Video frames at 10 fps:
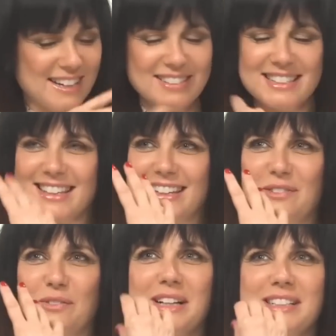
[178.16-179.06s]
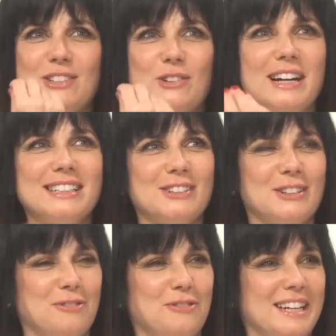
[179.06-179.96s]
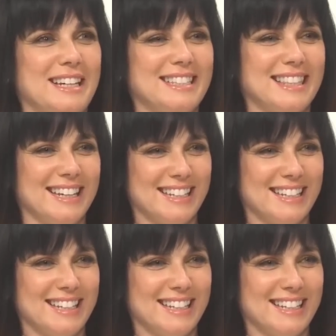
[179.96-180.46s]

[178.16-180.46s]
And I was like, what do I do to fix